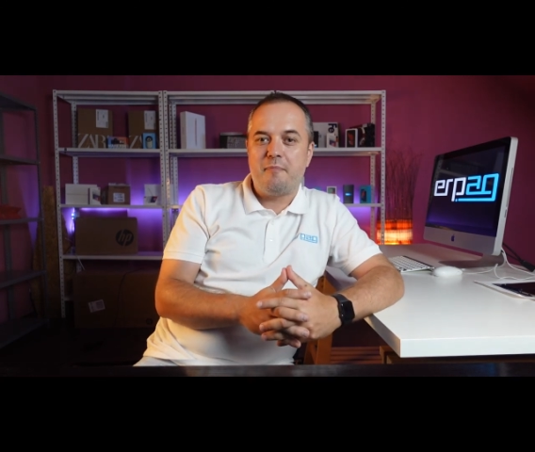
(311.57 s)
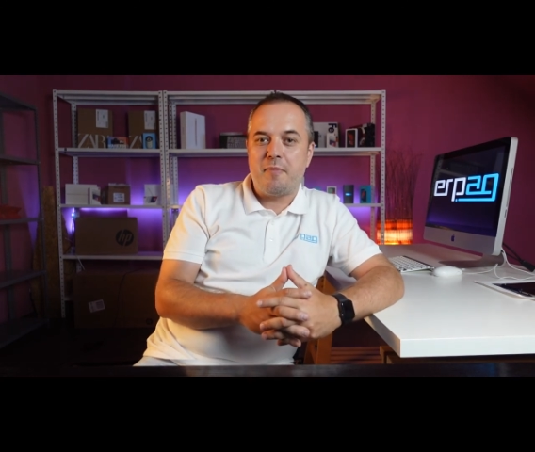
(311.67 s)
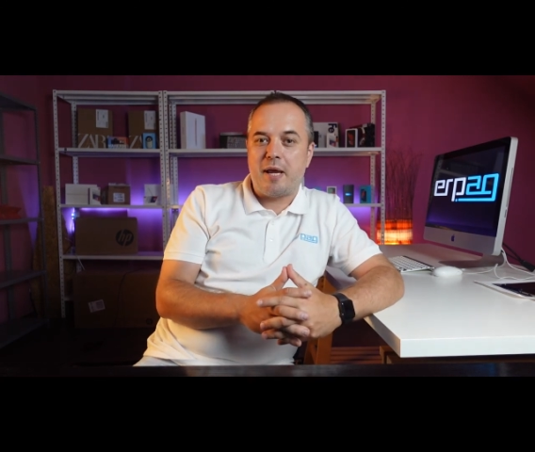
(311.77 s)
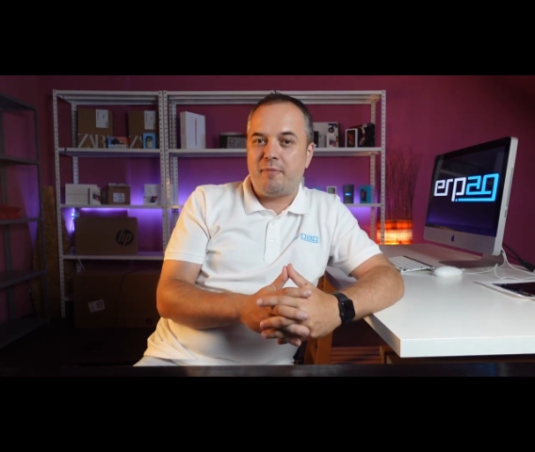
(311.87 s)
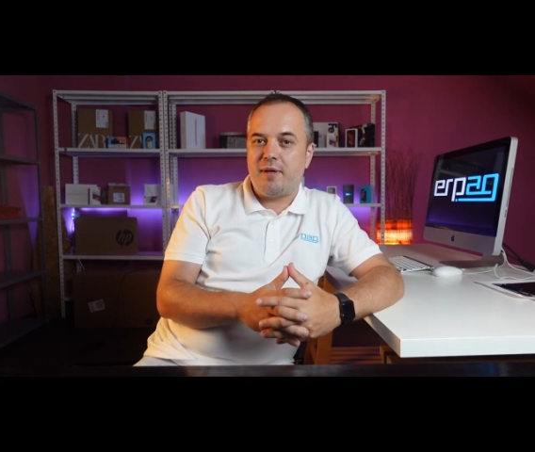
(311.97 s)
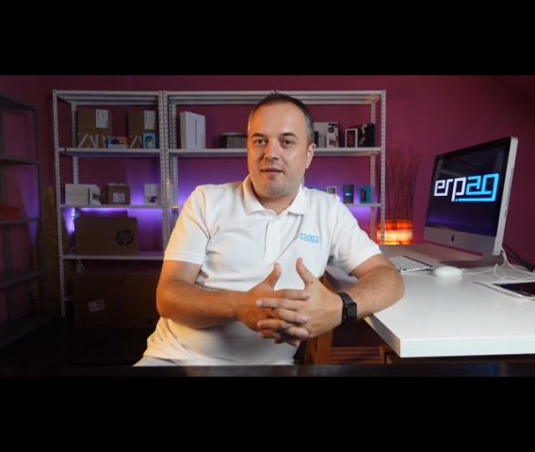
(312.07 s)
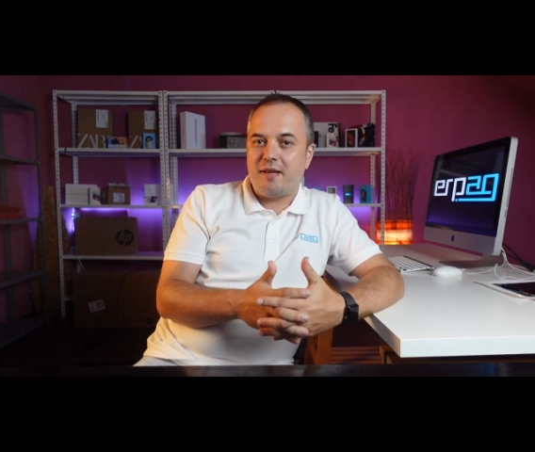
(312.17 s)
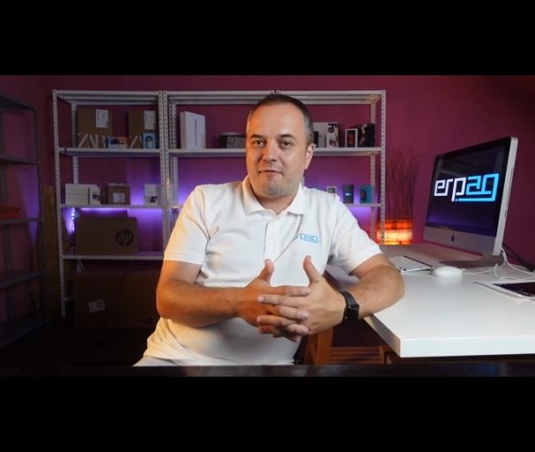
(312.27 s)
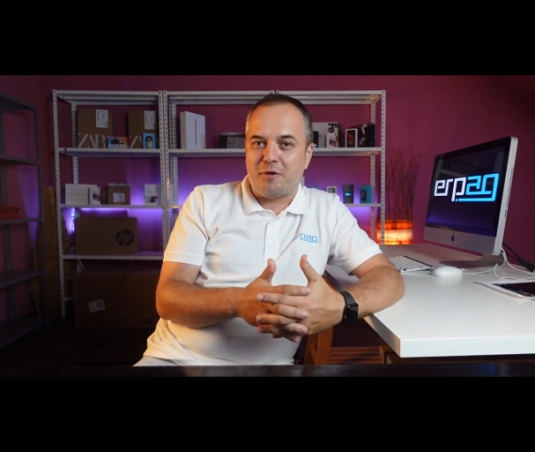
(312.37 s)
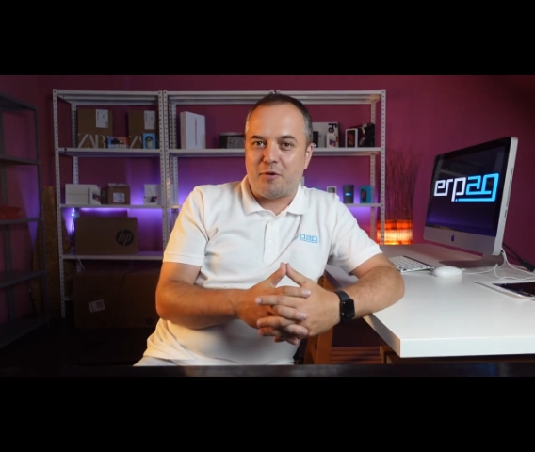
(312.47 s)
Maybe
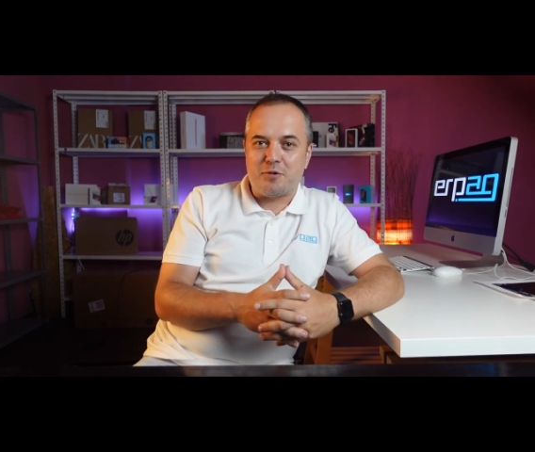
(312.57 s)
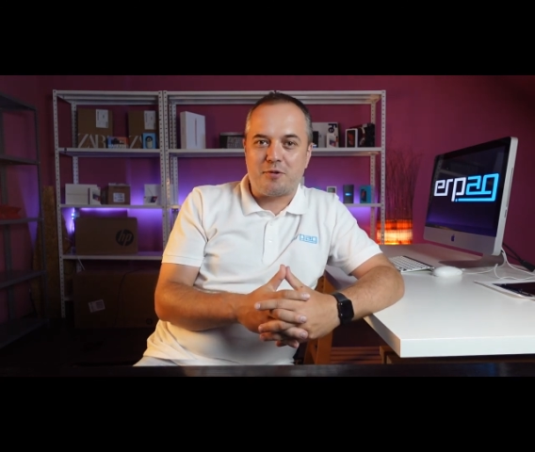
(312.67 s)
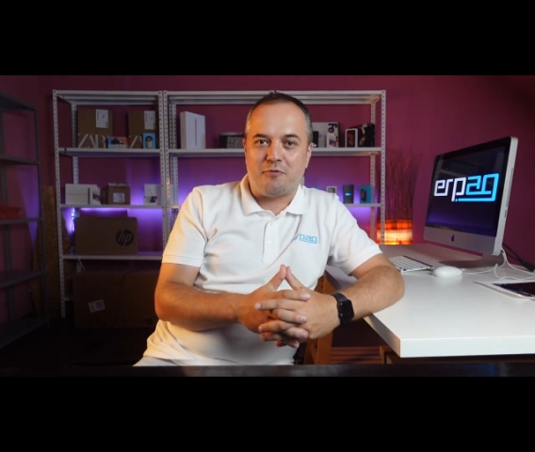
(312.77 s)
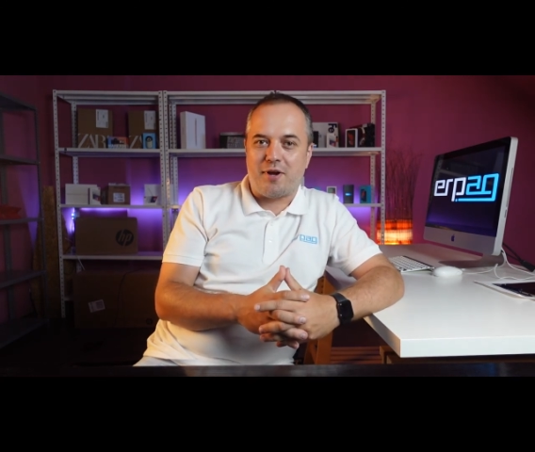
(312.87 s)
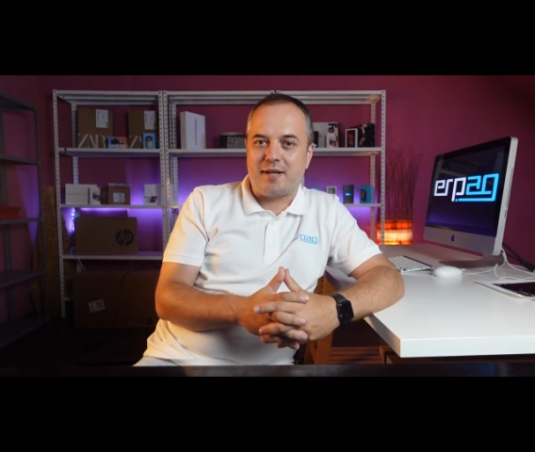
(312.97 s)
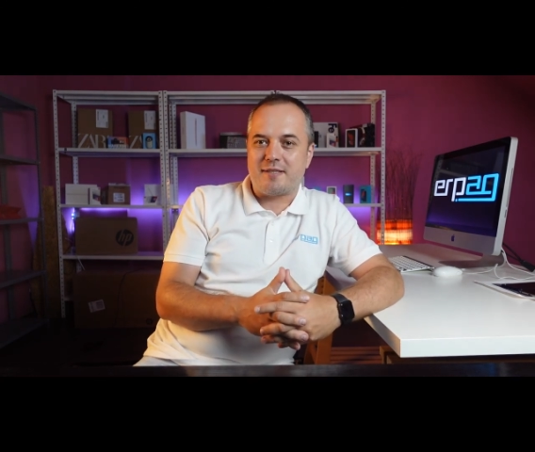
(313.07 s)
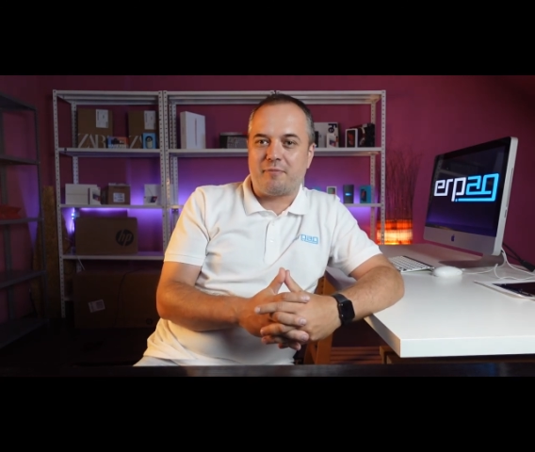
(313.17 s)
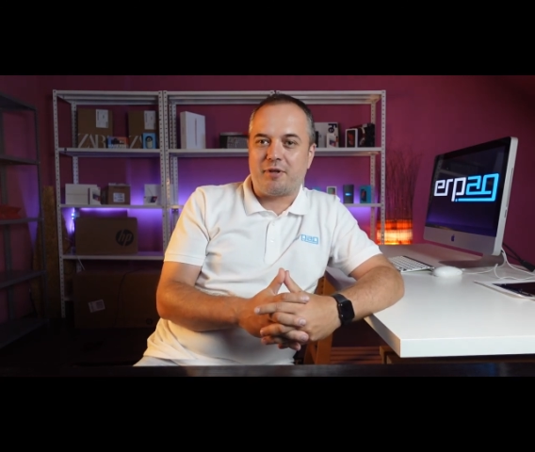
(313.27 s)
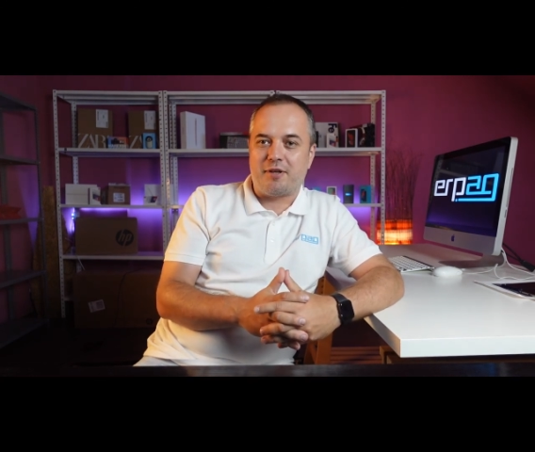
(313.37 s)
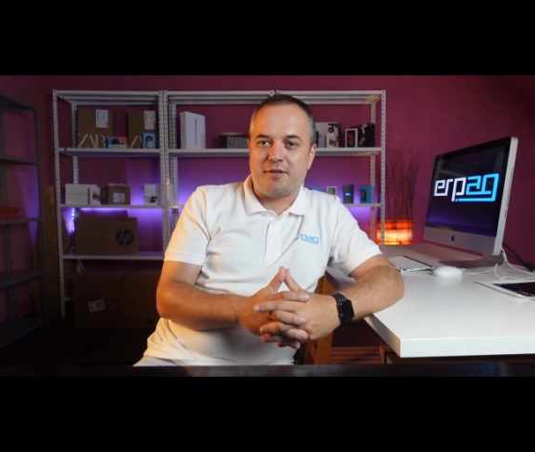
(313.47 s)
they will also find
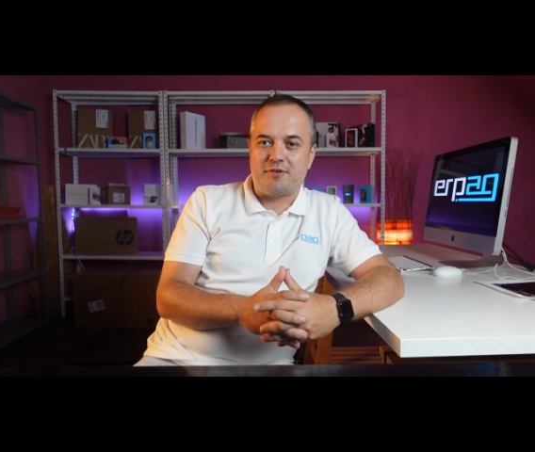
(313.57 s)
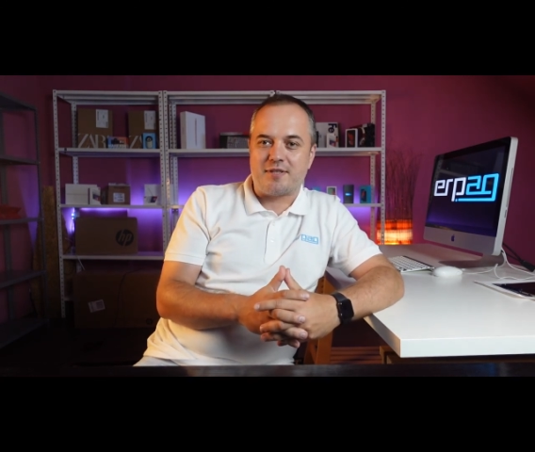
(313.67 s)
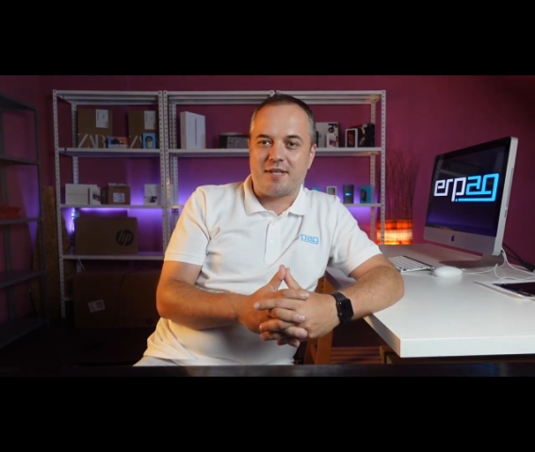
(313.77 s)
something interesting